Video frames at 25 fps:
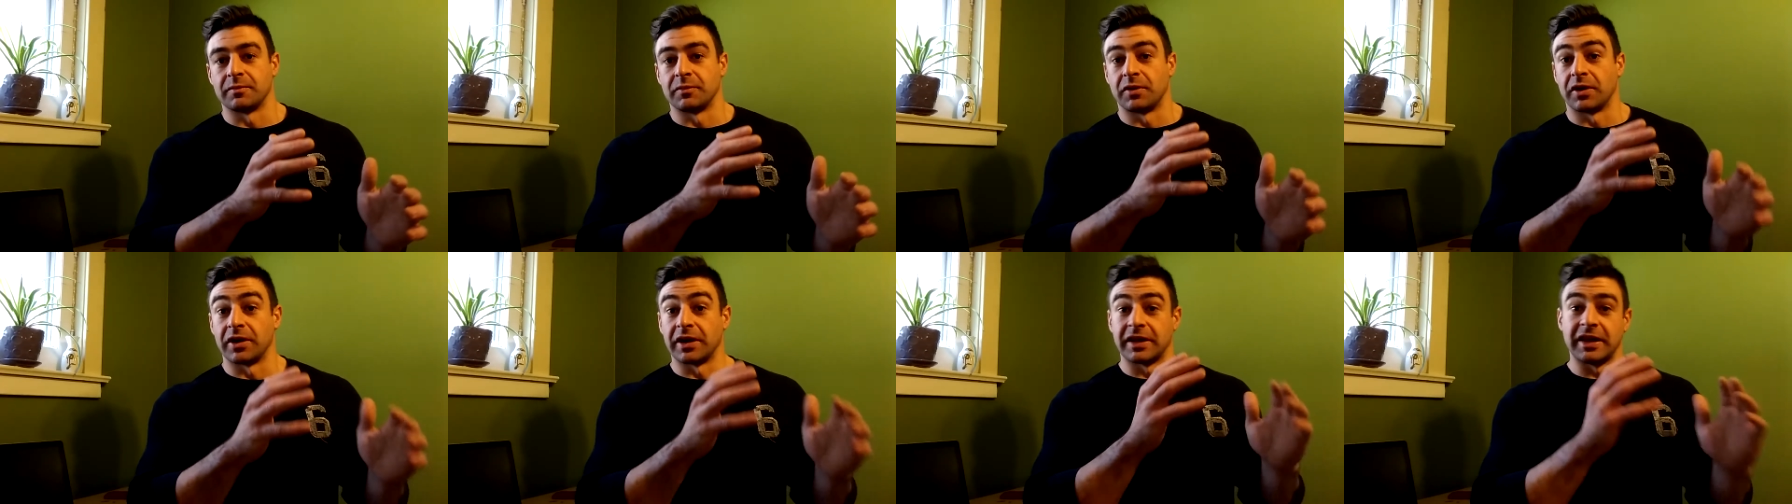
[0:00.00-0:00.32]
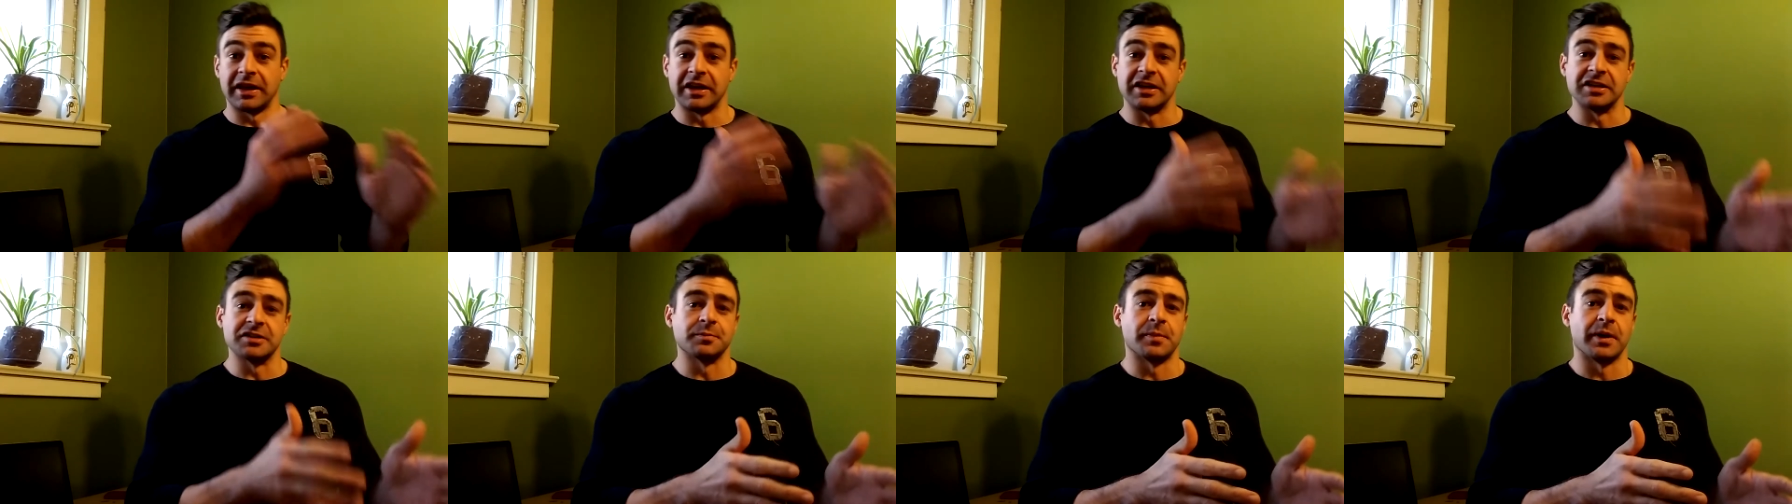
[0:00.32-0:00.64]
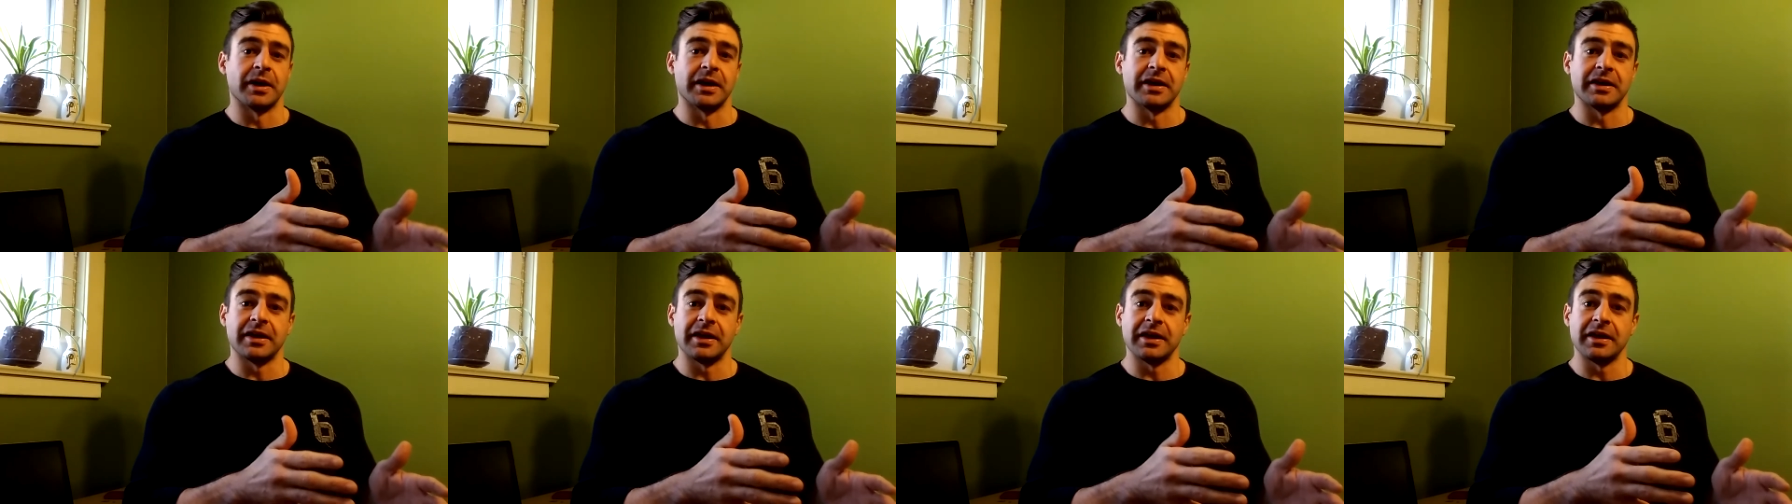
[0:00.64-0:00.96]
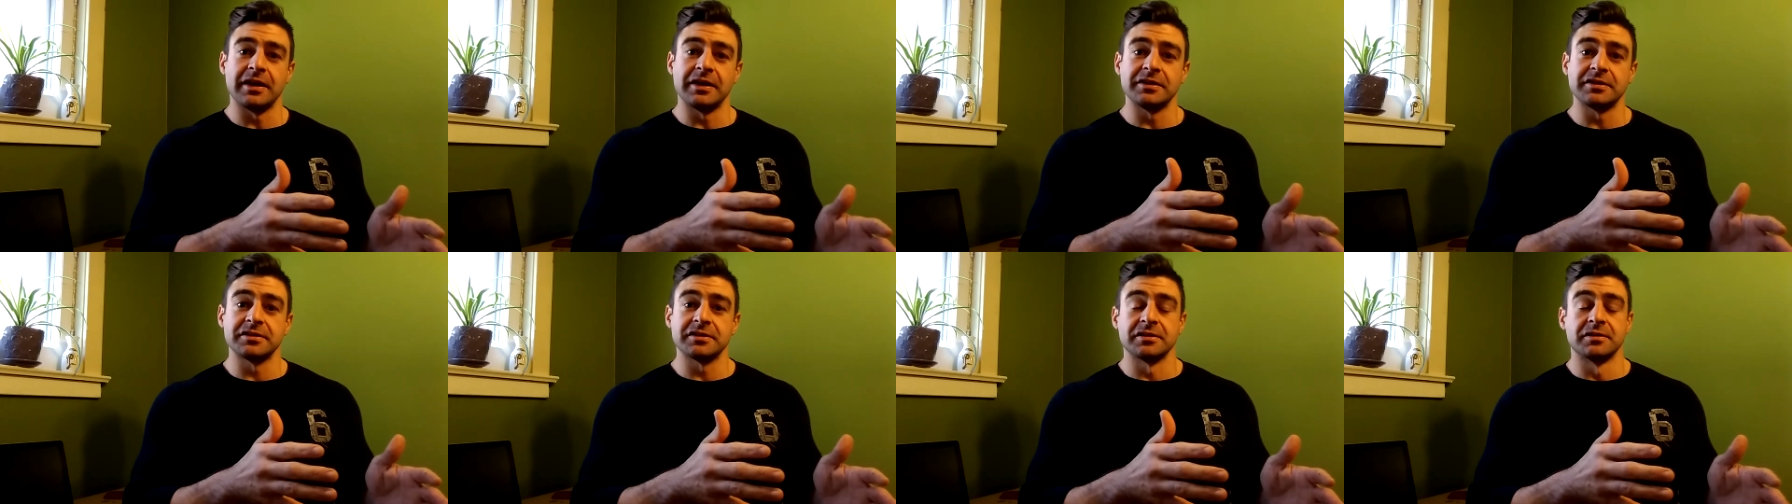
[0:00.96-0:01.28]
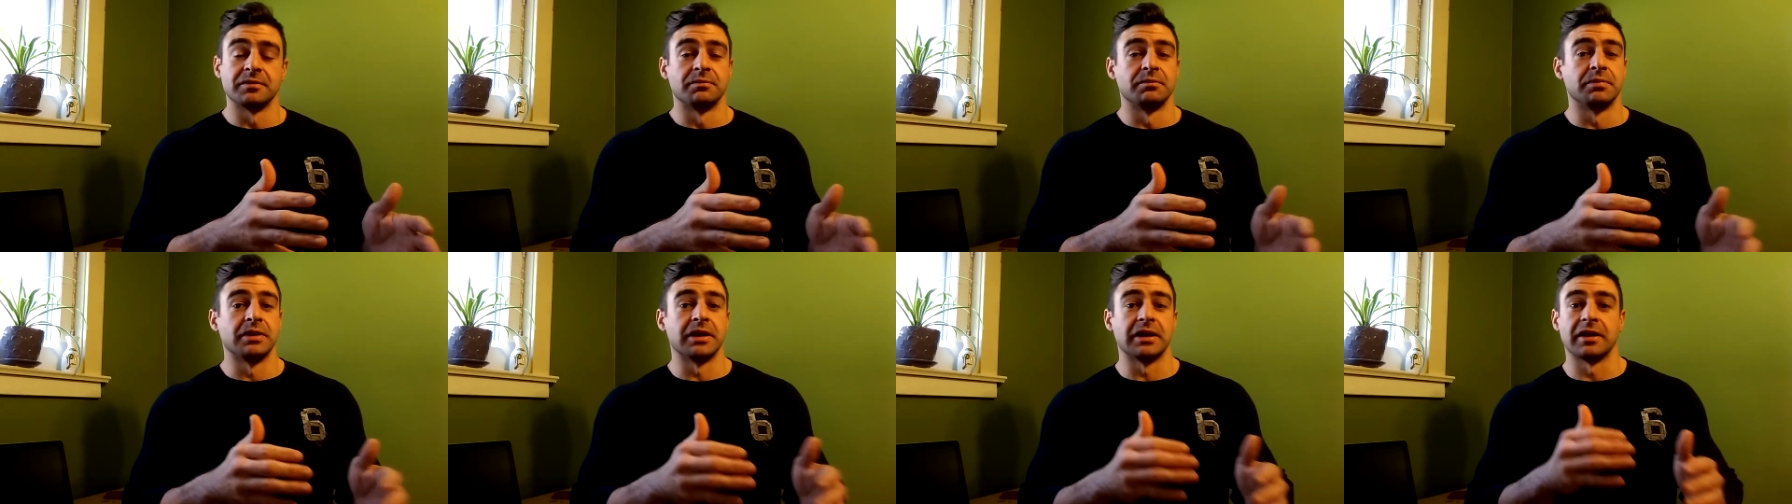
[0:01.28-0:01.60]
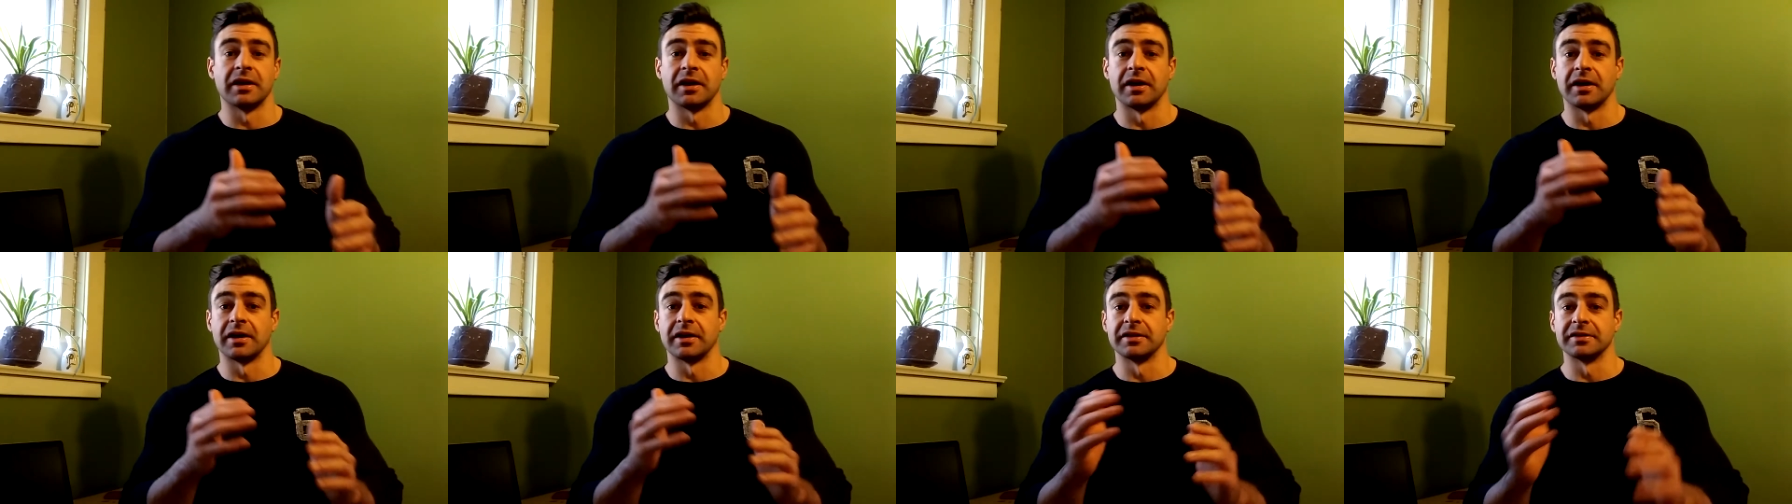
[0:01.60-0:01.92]
on a case by case
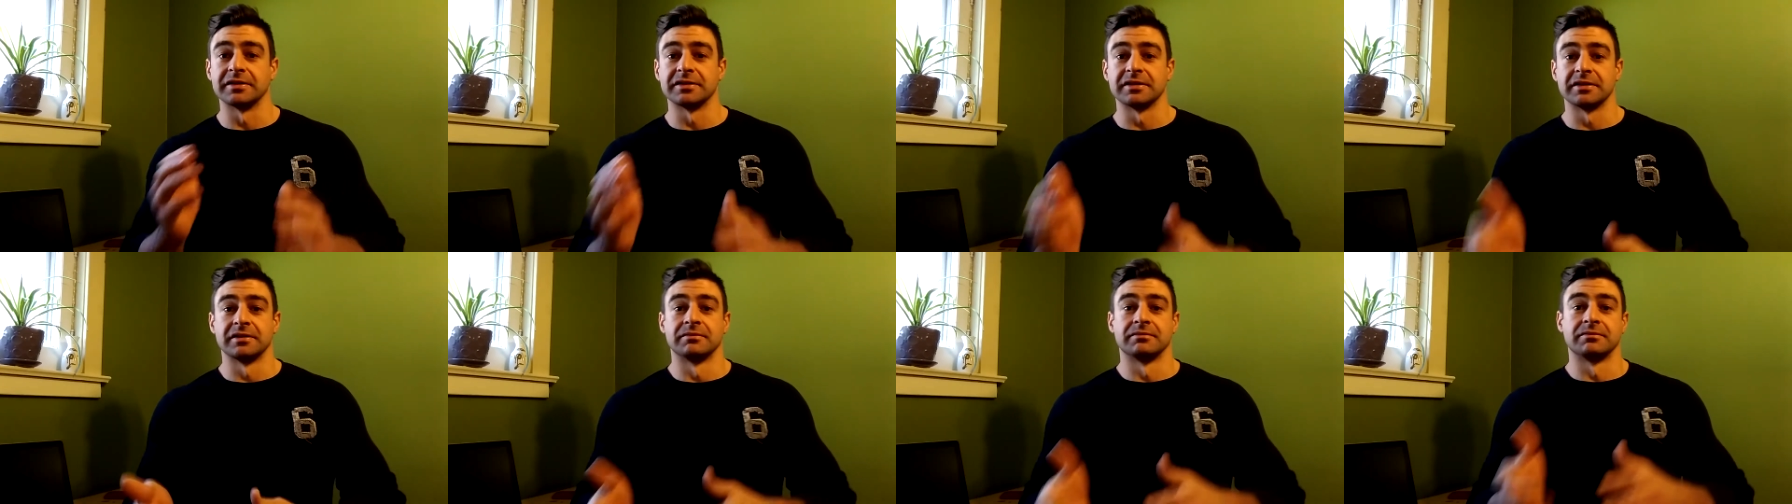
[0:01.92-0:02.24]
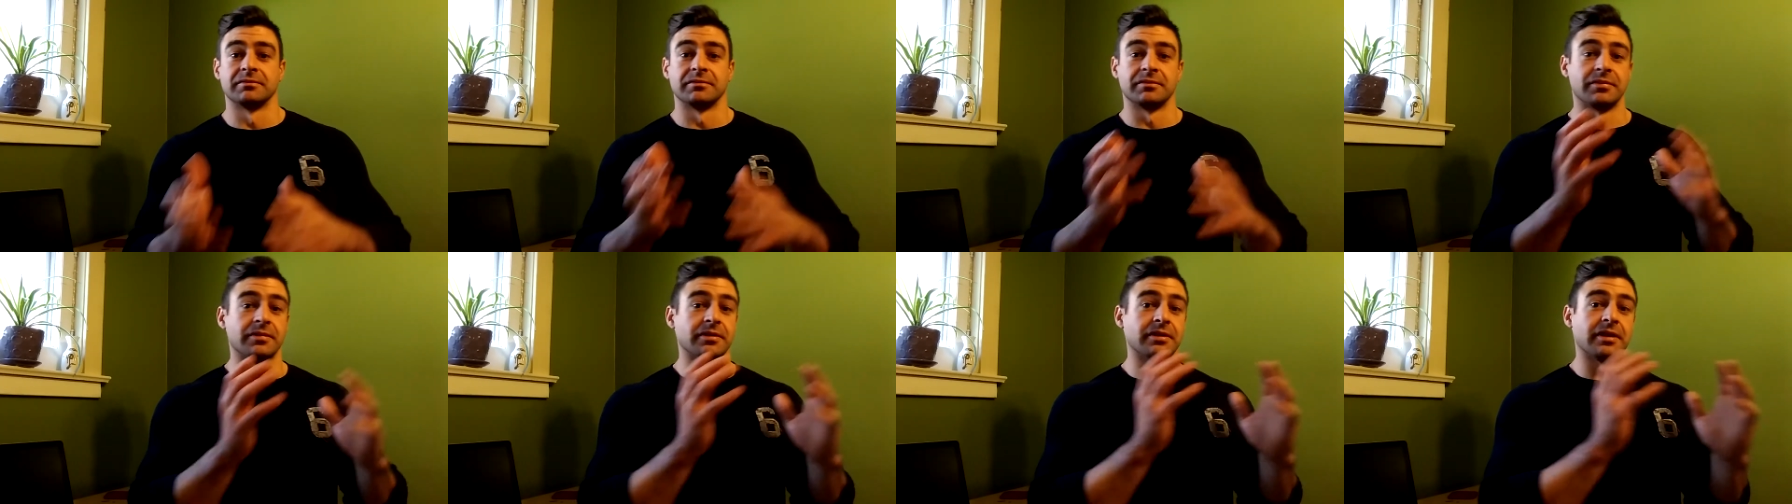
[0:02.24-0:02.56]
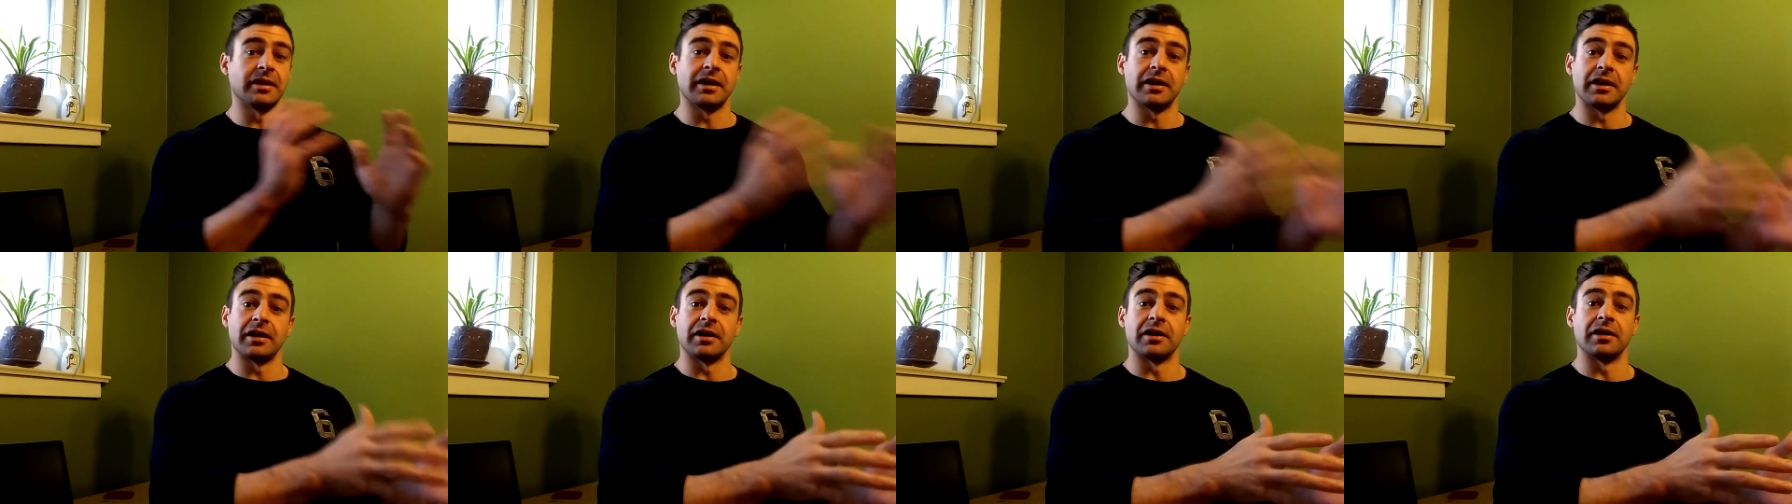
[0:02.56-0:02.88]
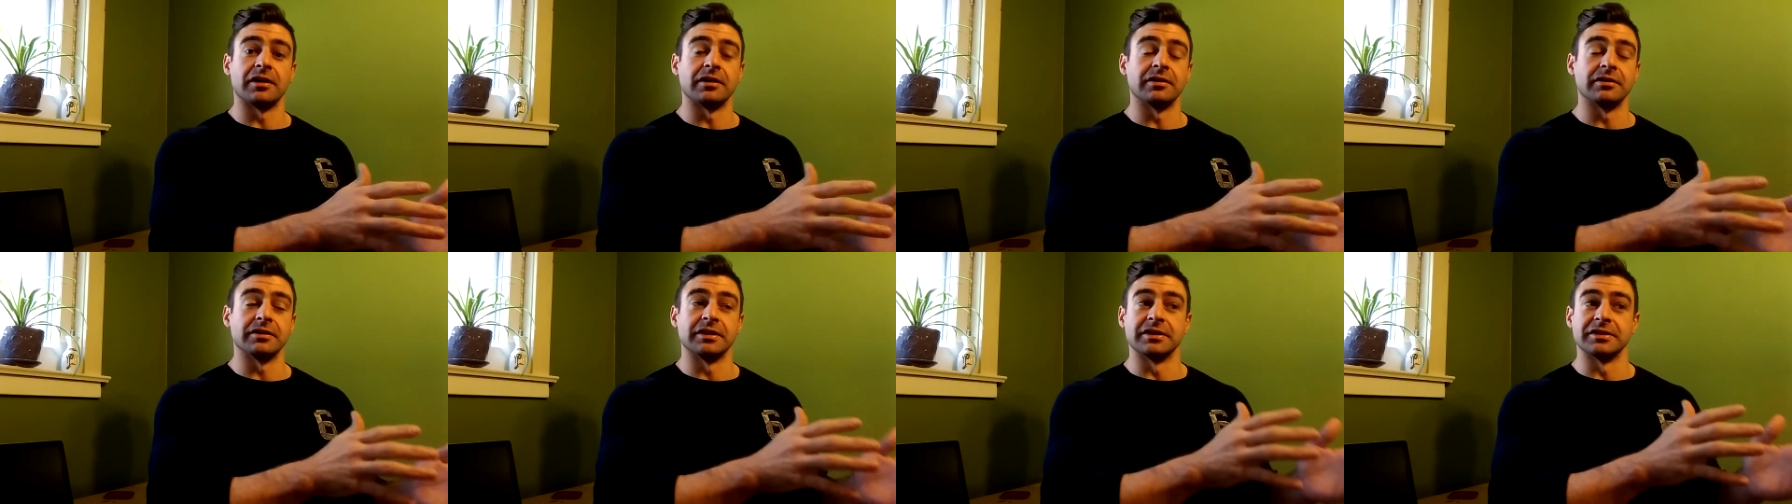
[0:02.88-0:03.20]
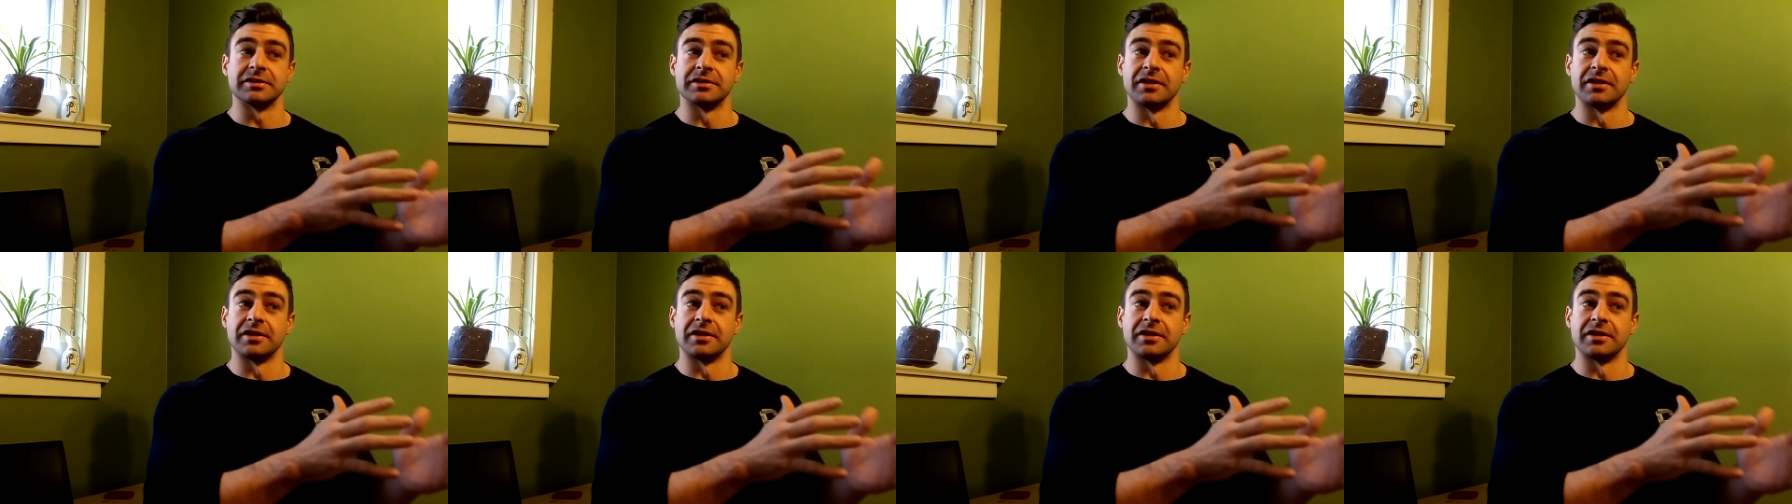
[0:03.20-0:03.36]
because there is